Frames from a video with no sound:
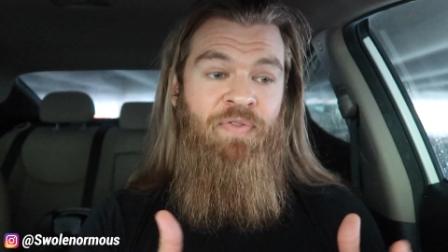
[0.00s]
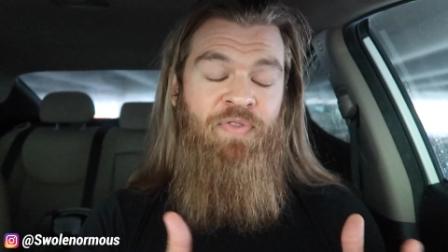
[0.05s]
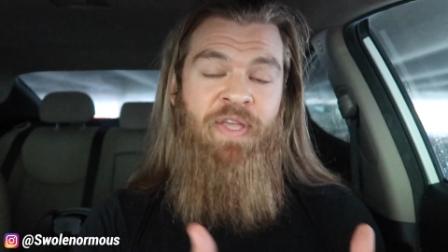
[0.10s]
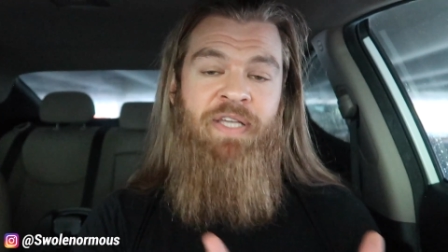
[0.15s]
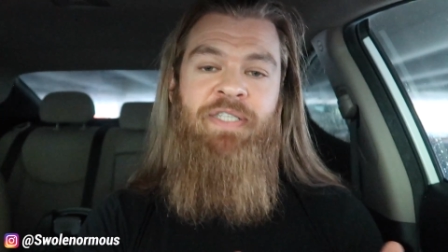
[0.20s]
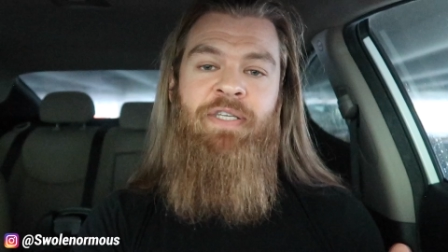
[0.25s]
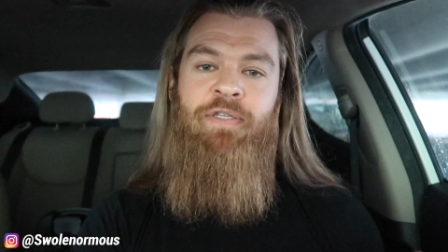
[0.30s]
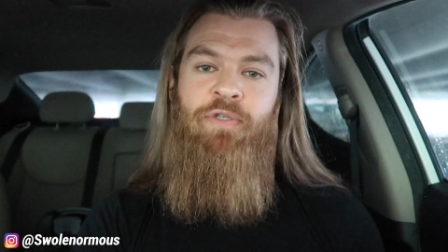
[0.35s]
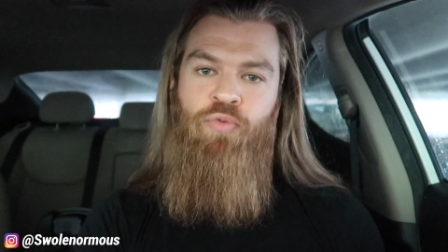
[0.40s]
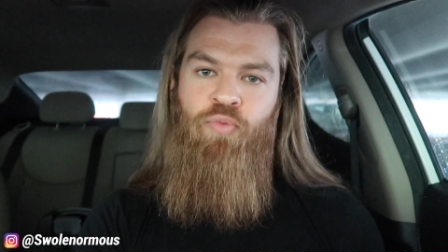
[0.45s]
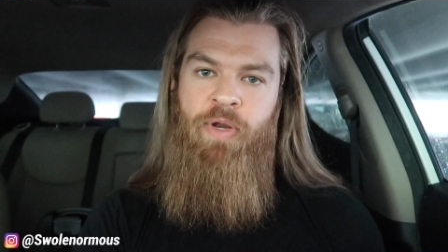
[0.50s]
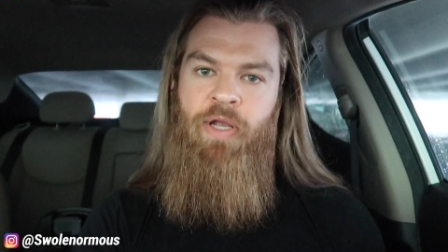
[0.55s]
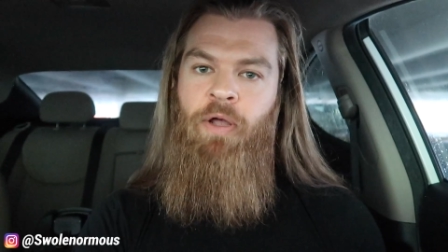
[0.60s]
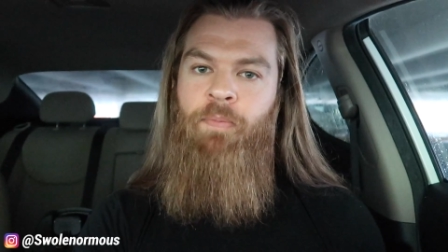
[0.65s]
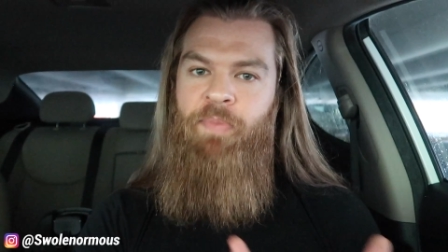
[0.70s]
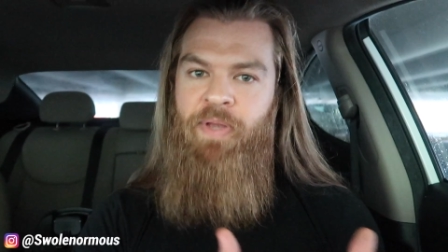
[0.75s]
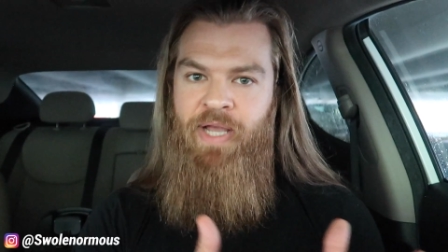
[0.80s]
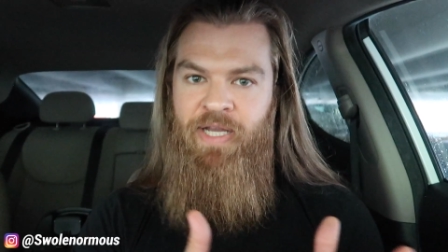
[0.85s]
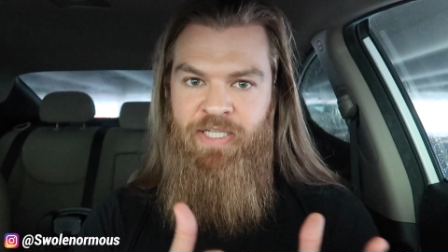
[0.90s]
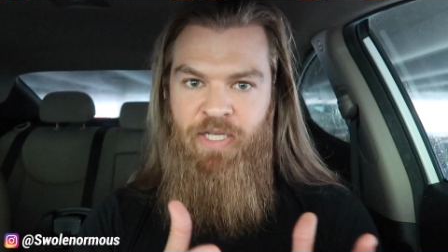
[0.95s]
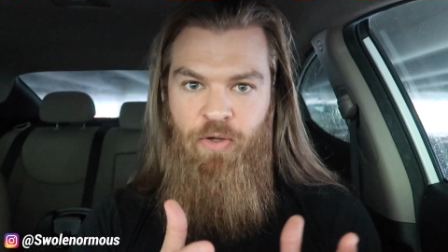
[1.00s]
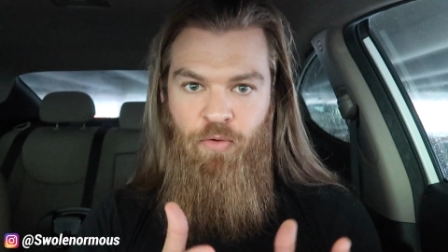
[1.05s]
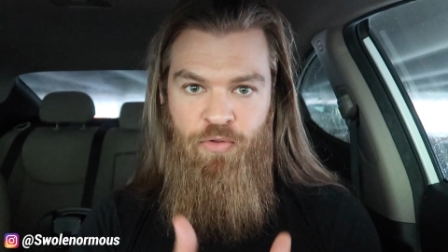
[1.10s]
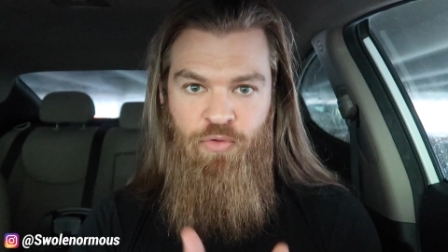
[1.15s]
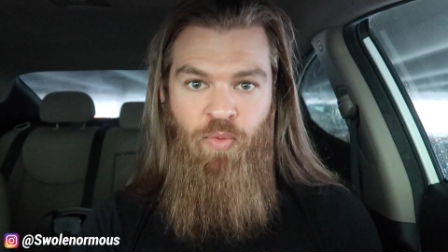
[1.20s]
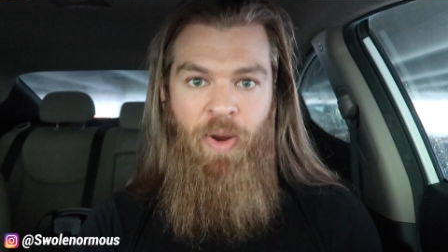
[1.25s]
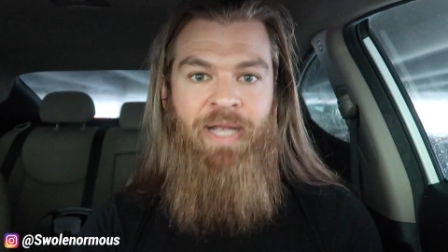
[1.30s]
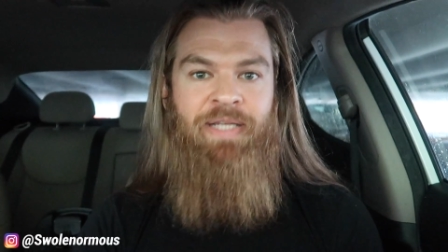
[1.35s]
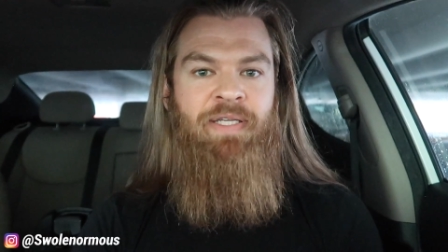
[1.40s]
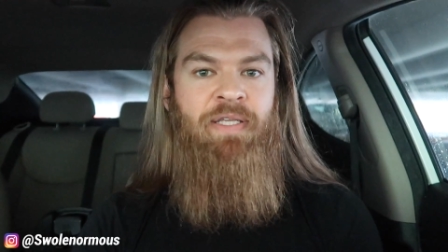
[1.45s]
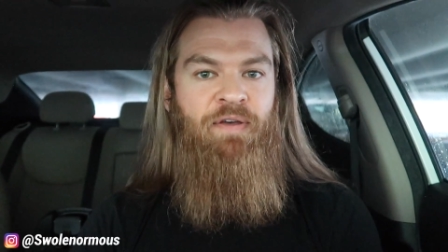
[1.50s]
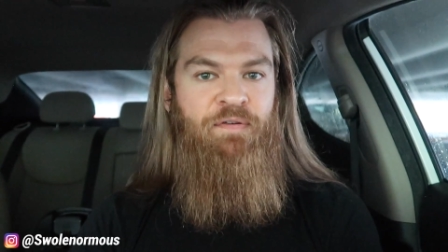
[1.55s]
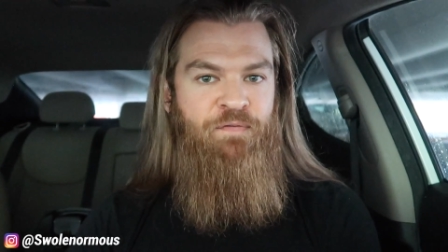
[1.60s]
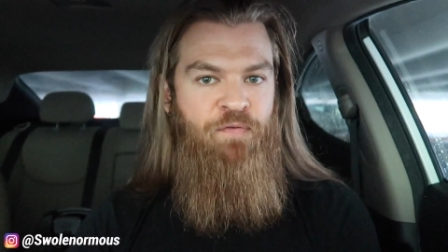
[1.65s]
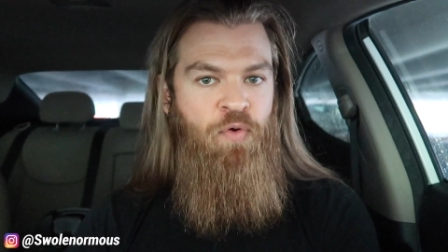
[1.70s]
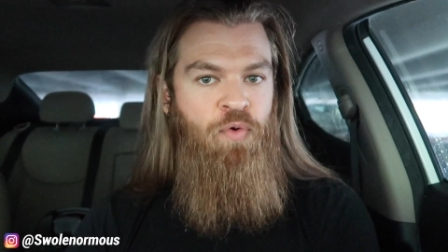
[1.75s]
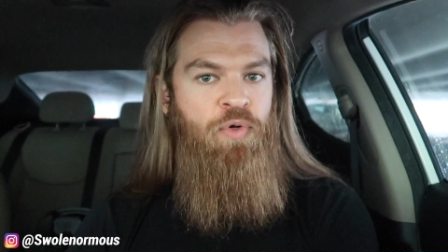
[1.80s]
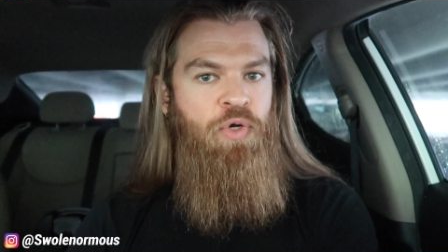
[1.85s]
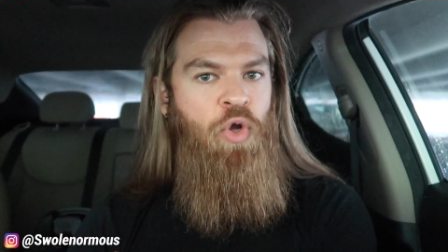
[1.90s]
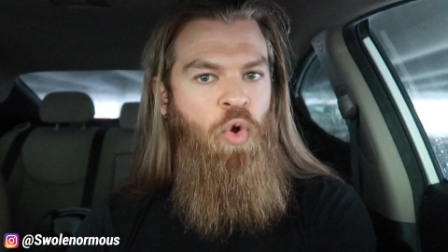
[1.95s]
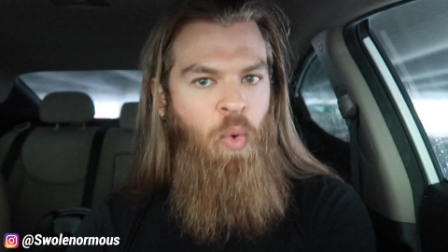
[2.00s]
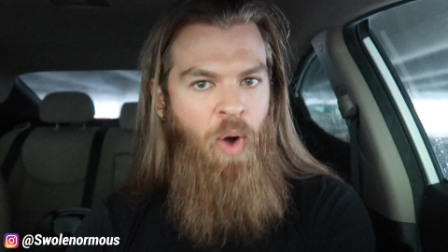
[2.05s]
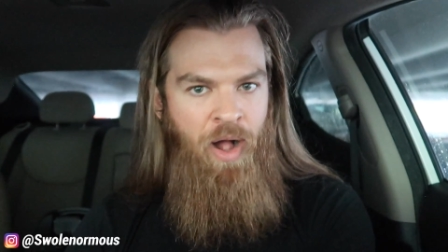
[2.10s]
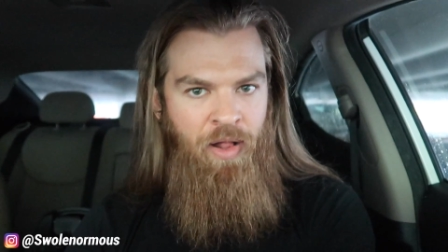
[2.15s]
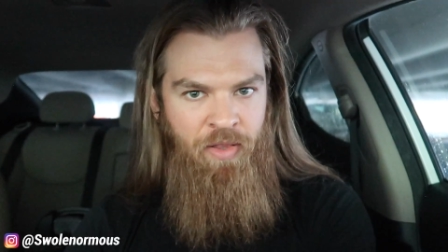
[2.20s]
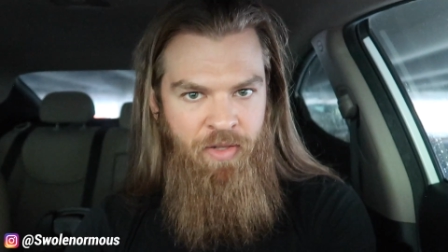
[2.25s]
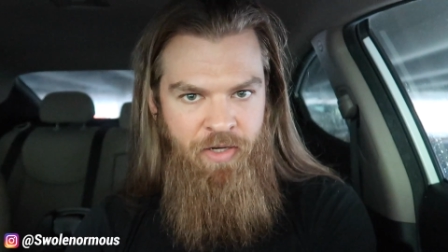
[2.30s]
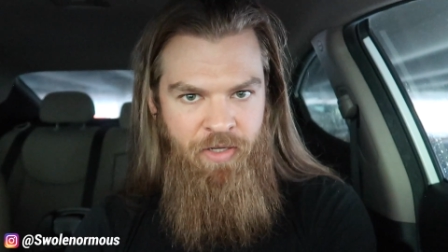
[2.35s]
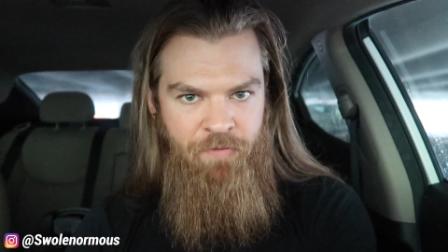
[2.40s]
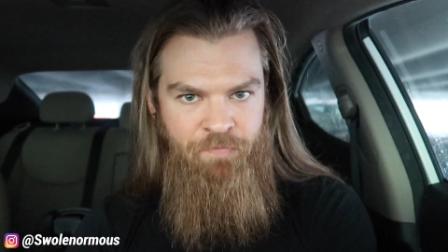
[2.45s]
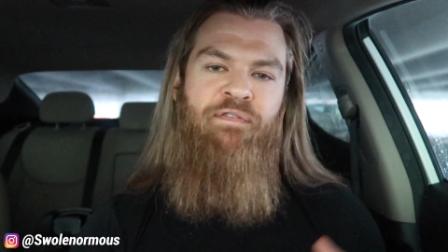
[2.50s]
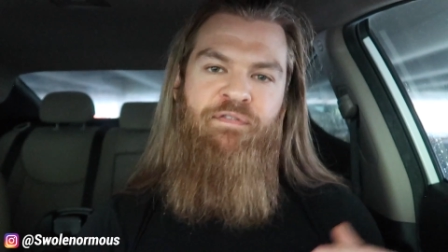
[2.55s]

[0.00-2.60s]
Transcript: This is real because it goes right to the food quality.